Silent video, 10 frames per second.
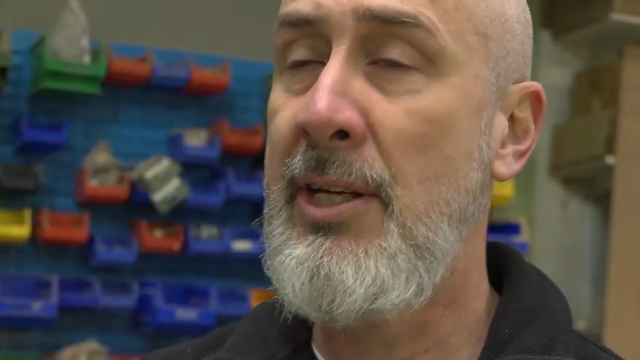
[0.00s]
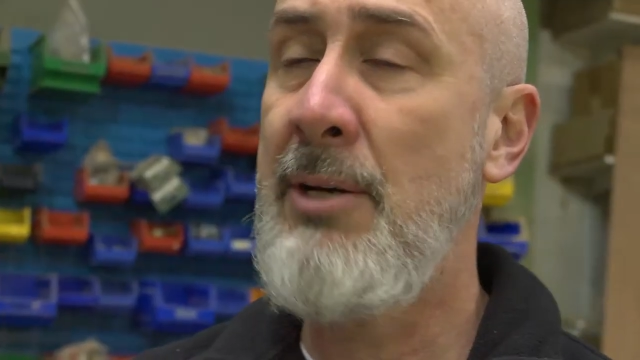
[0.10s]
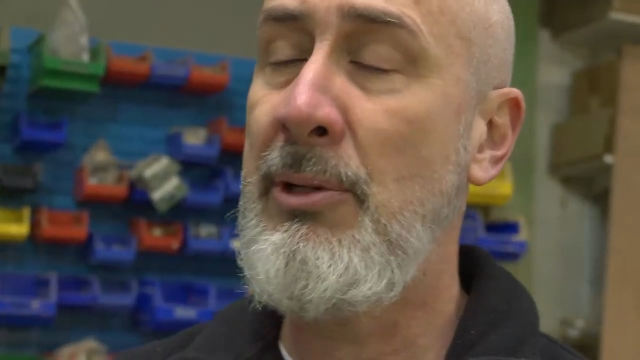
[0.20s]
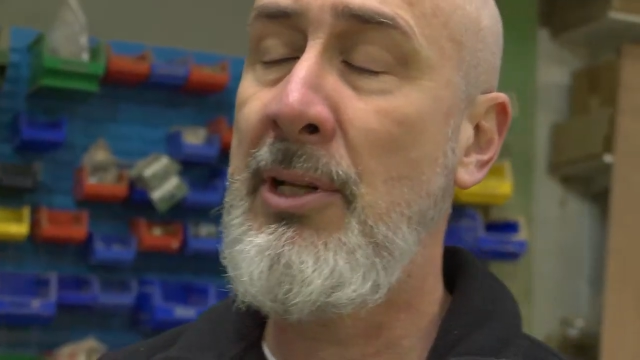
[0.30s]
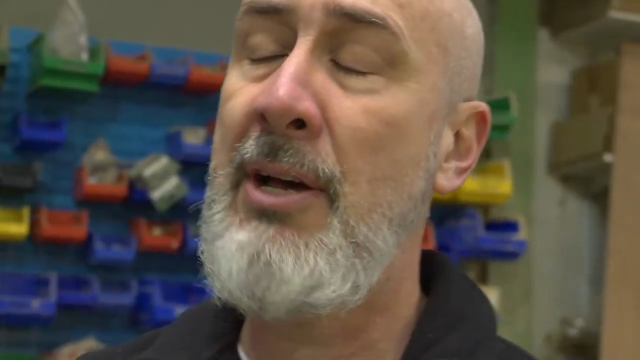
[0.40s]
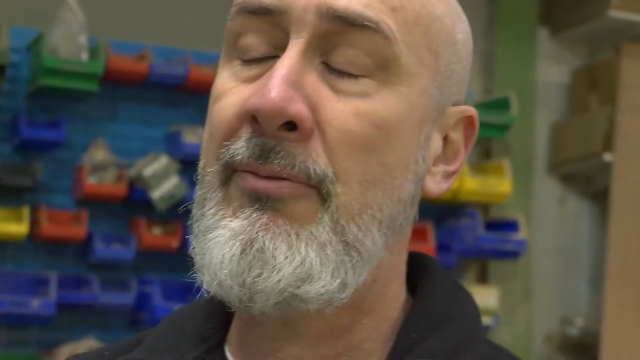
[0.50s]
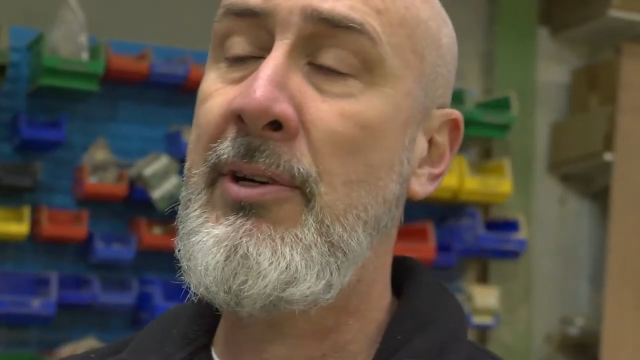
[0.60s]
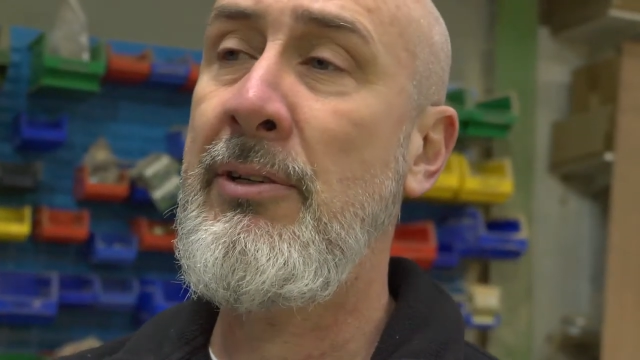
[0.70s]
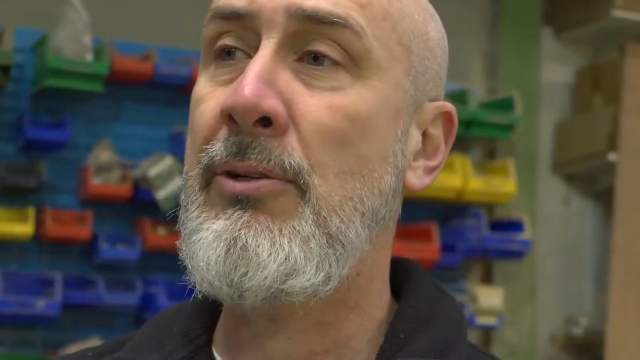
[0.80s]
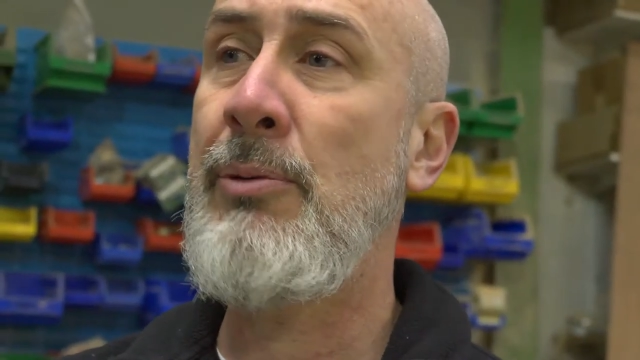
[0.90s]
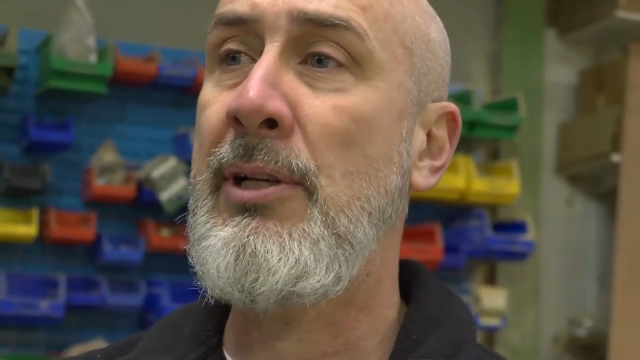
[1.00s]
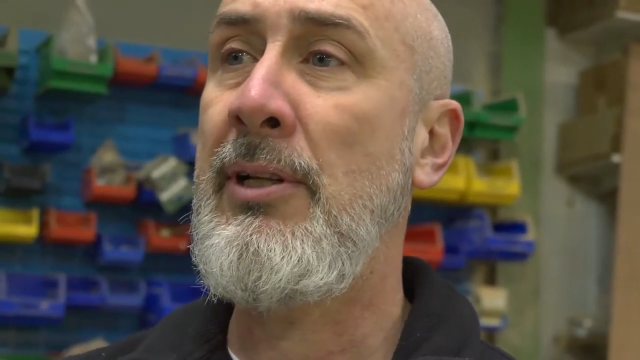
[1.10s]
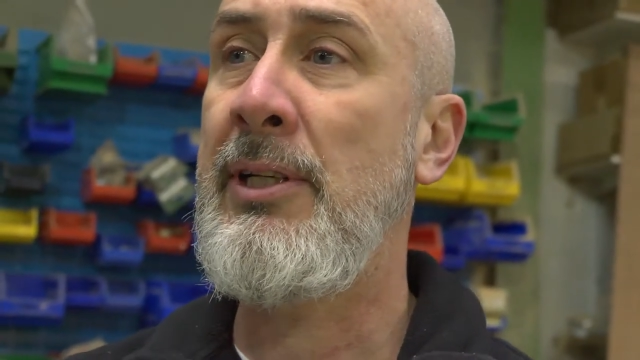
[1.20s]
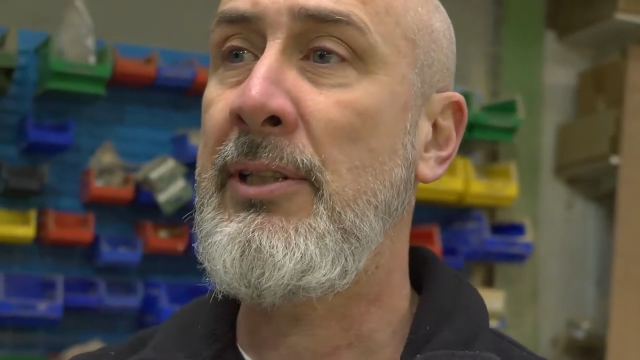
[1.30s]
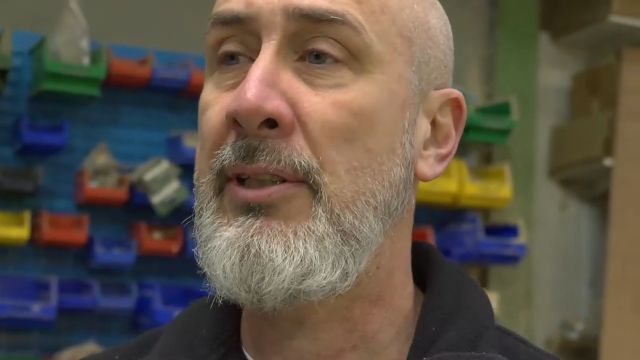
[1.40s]
came online really
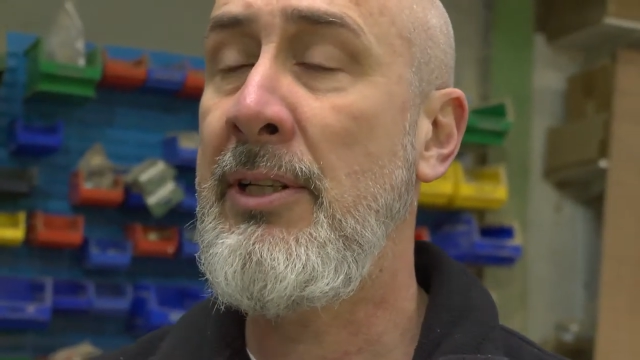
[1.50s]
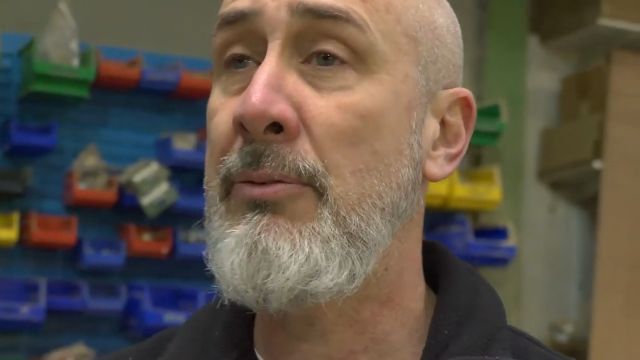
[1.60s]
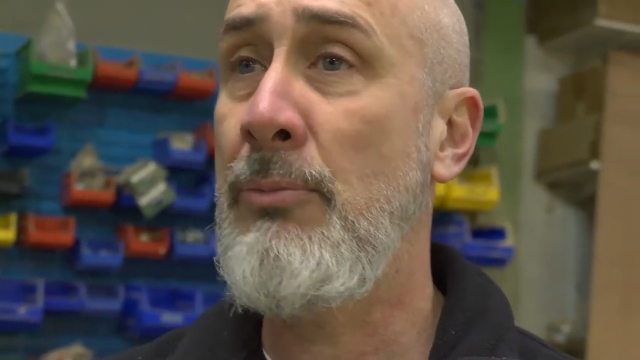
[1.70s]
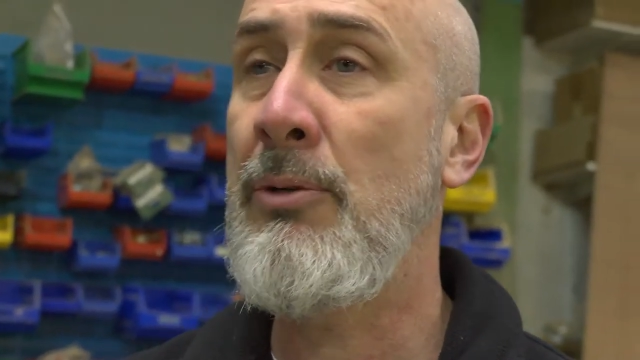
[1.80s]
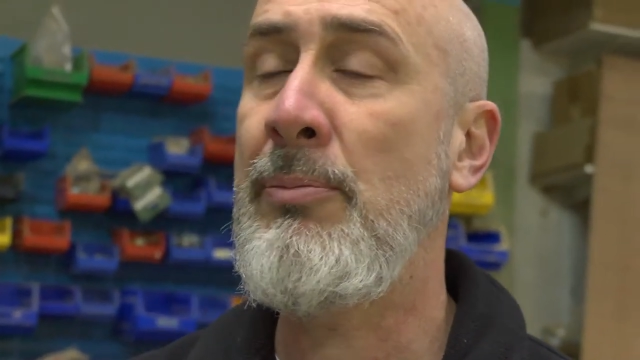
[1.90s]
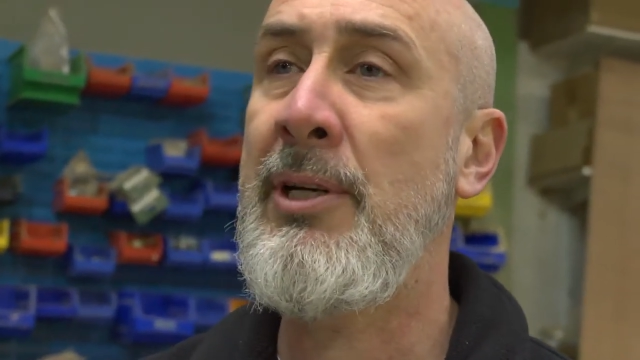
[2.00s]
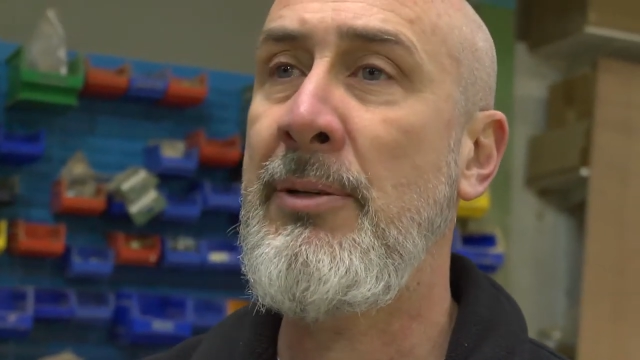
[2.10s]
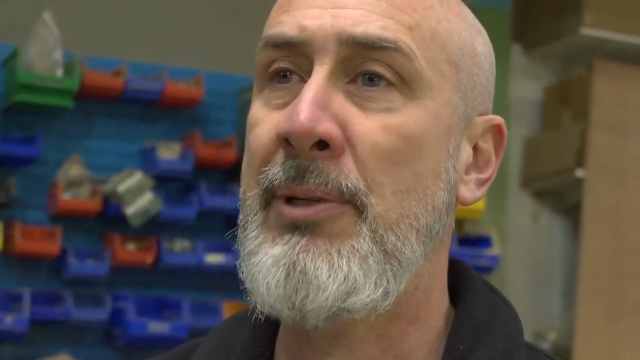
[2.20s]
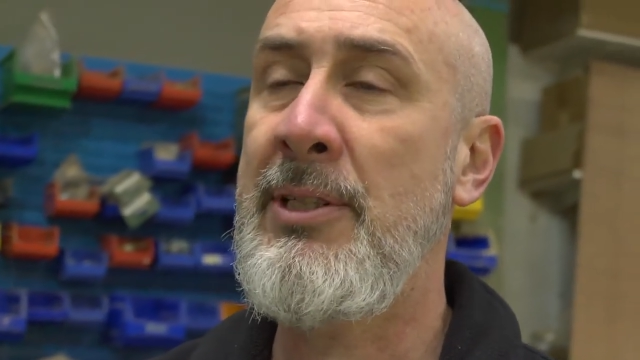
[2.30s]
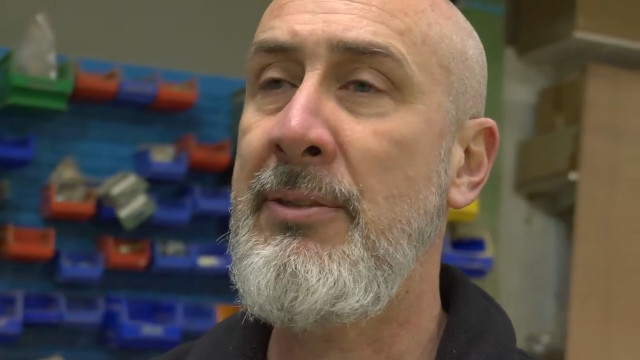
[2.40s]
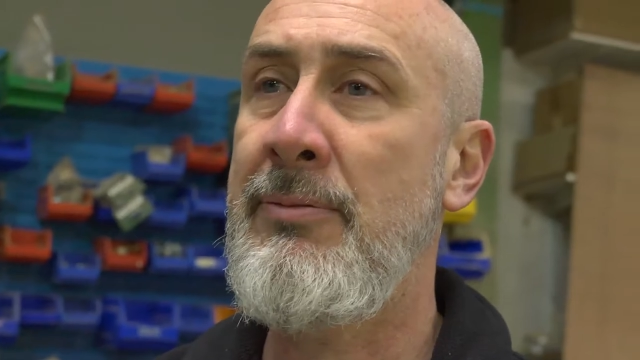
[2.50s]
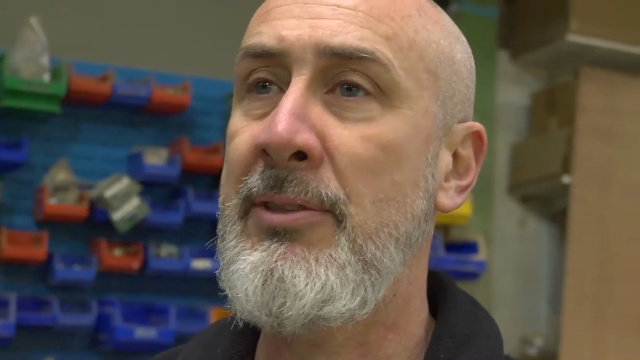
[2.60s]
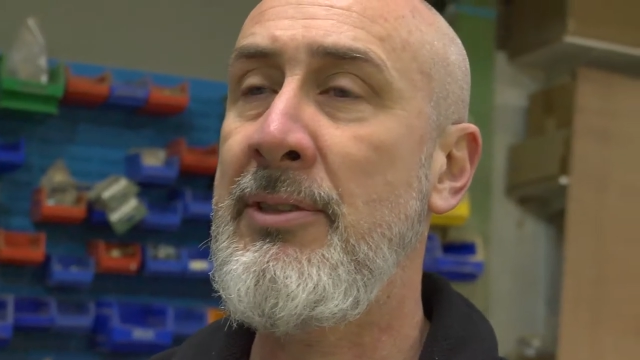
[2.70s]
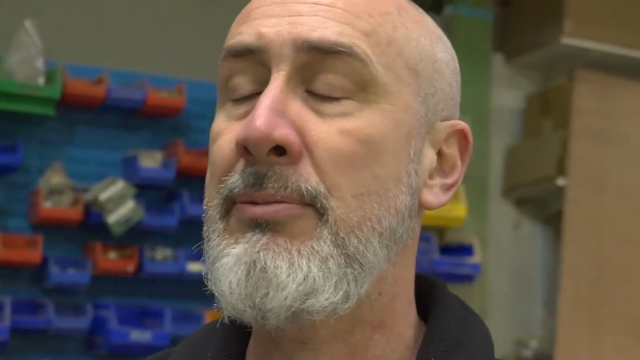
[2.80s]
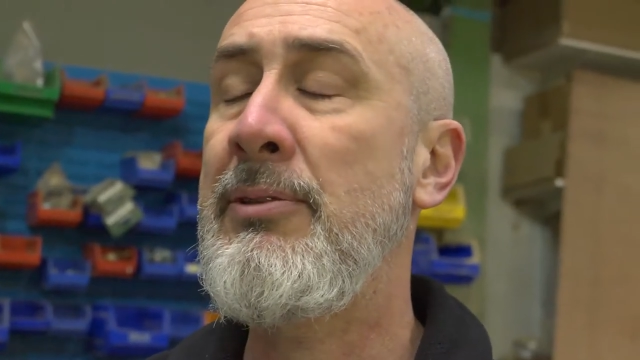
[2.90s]
quickly, and it will make a big difference to